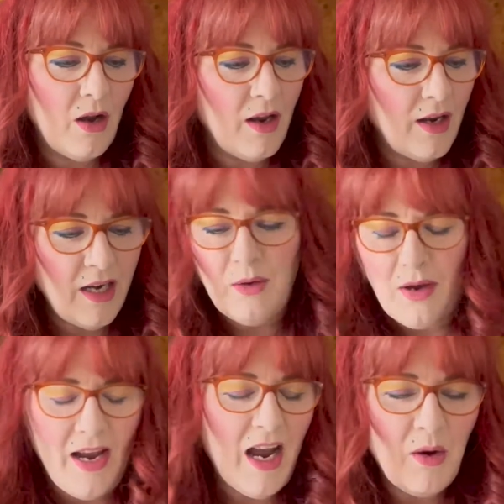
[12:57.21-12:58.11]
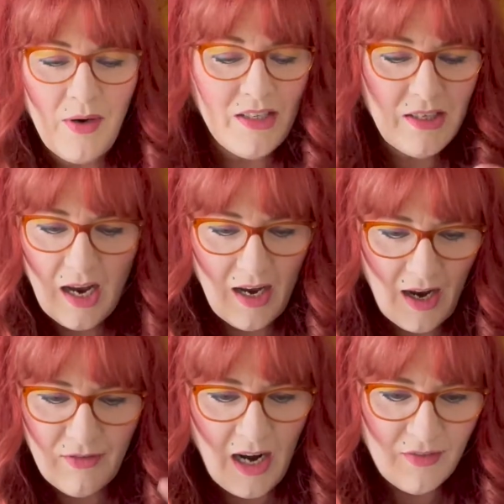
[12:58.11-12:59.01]
anyway,
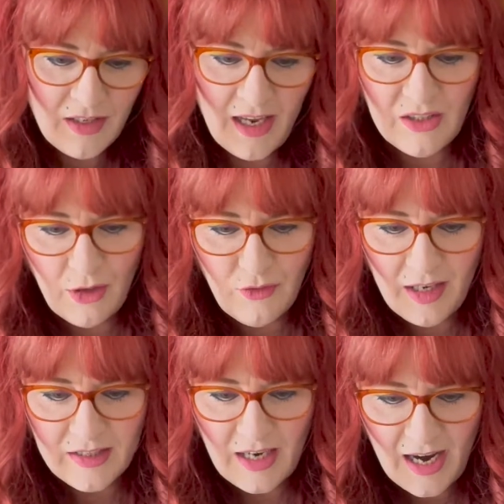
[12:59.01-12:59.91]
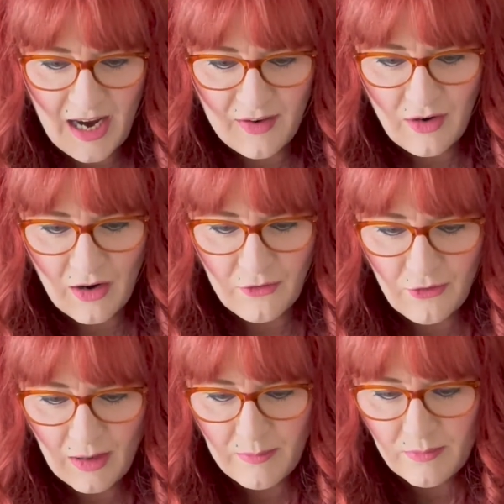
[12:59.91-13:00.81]
I've got the next few things I have are
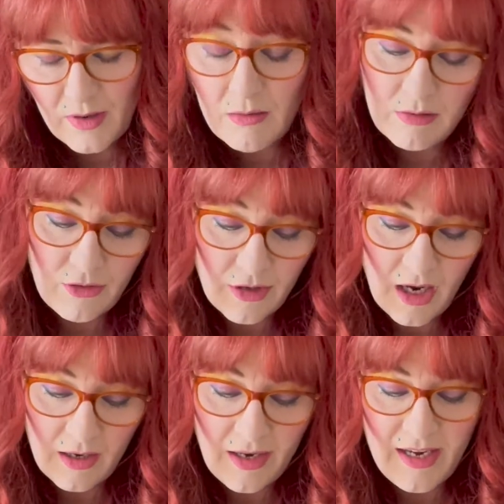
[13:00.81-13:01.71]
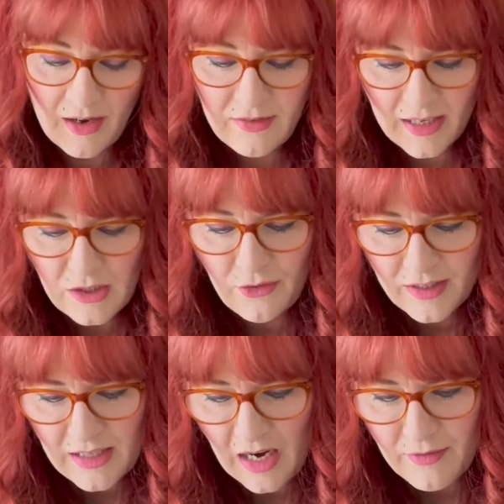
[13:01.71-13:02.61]
from, oh no, they're not. Okay, yeah, the next few
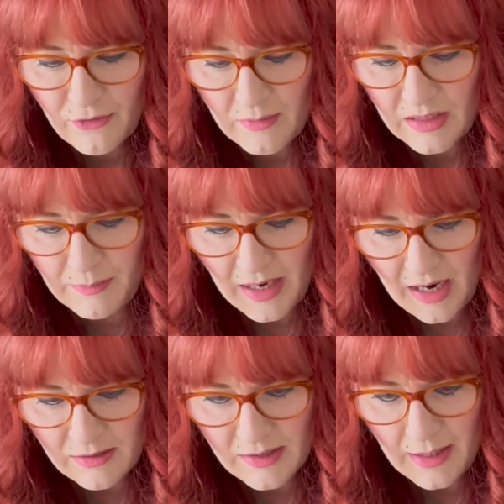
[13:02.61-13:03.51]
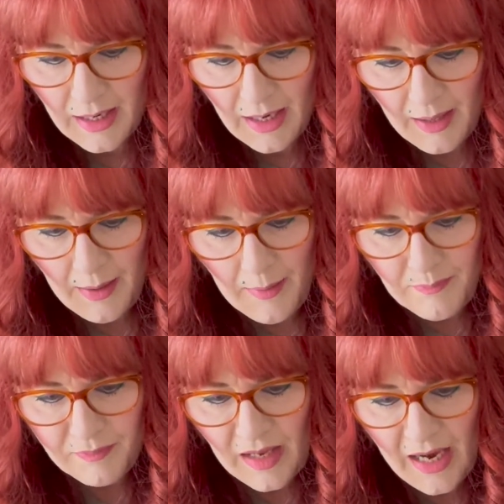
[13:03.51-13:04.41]
things I have are from Olympus House.
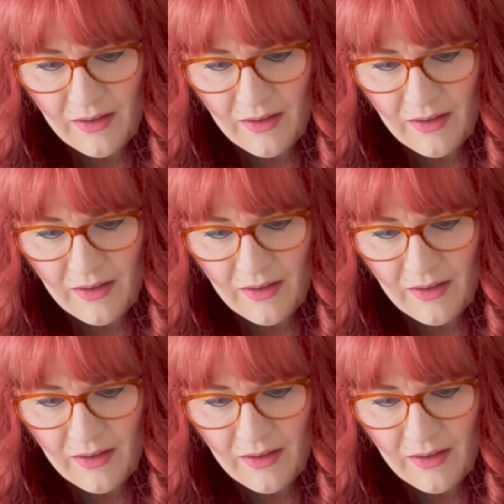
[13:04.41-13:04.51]
And